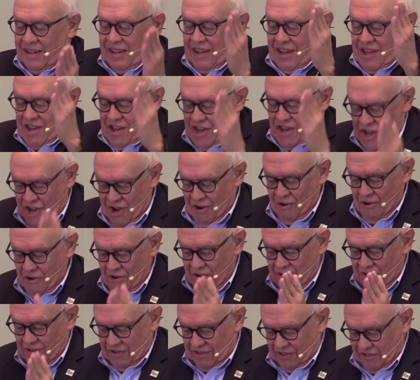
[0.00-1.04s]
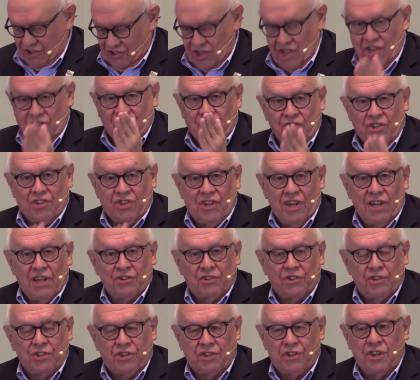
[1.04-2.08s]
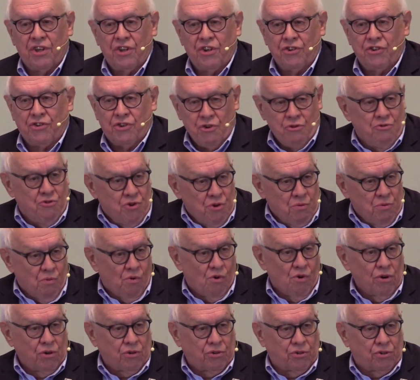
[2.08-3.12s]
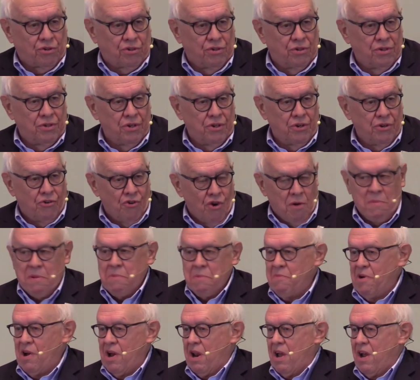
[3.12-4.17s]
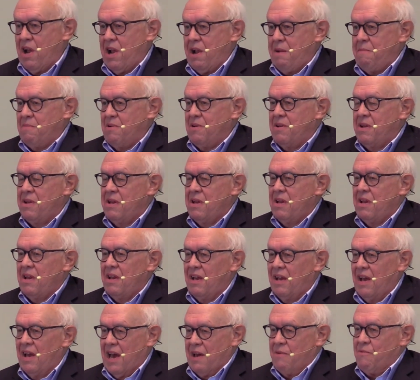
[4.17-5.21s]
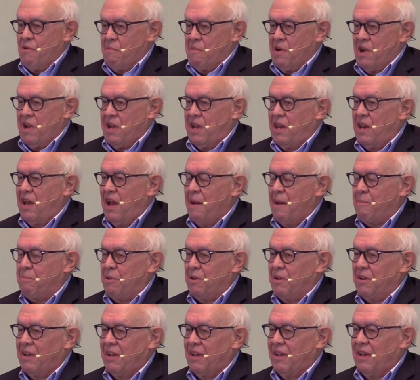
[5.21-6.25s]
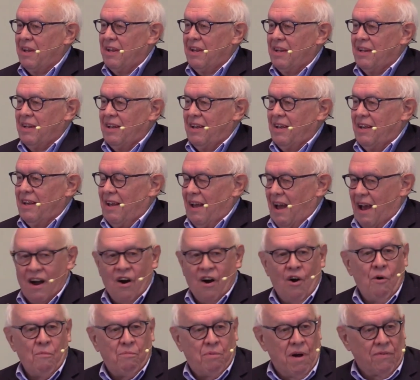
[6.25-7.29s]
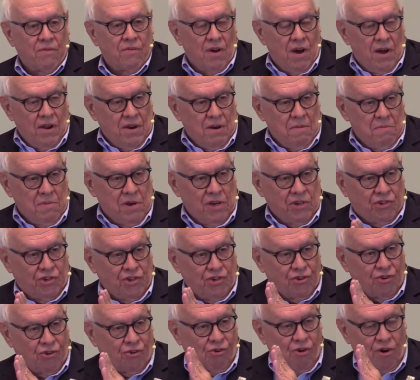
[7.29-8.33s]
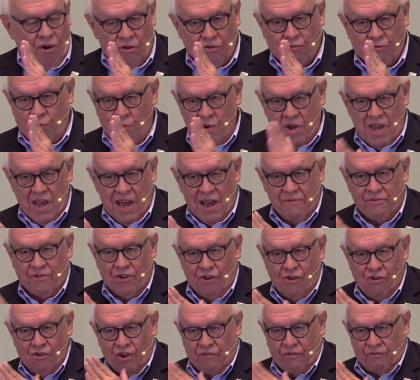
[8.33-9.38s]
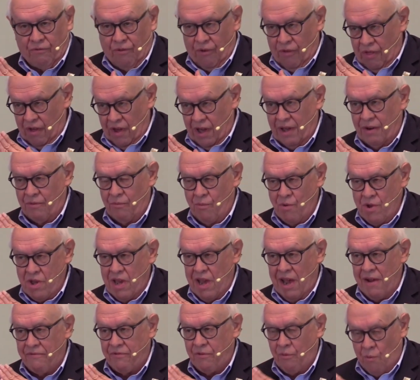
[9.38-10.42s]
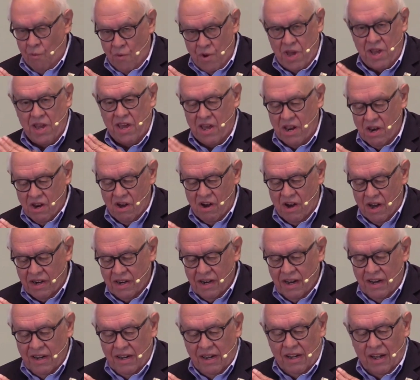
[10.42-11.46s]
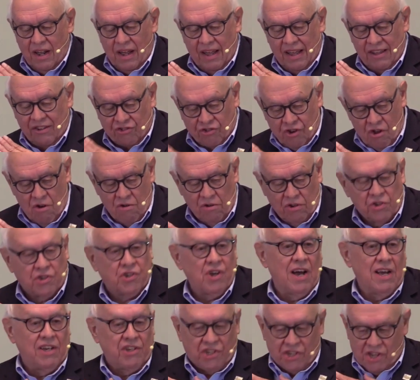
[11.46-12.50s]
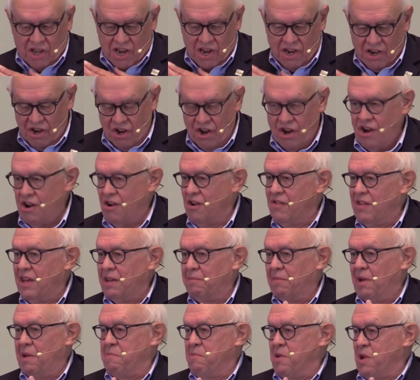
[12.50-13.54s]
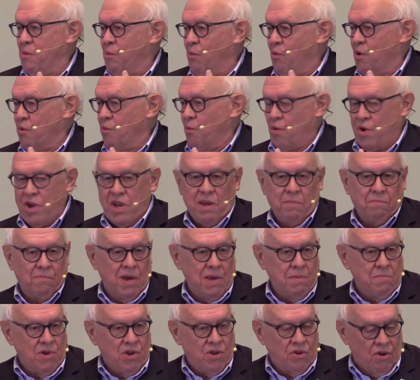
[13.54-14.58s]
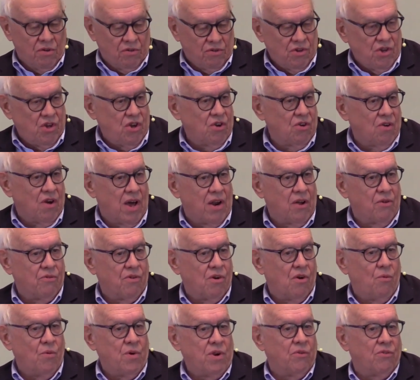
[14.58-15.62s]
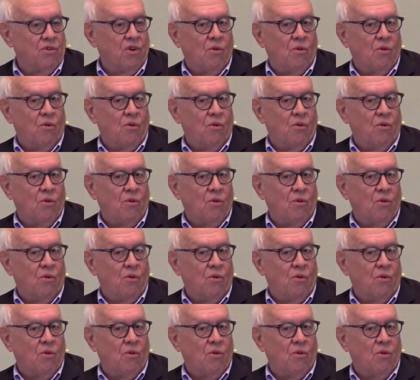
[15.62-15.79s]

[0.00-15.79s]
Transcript: here Jesus tells us, do good works, do them in my name, and we'll make it happen. I hope I've gotten a message across. We have to look for that. We cannot As long as I stand here, and that may be 1 week, maybe another year, I don't know. We don't know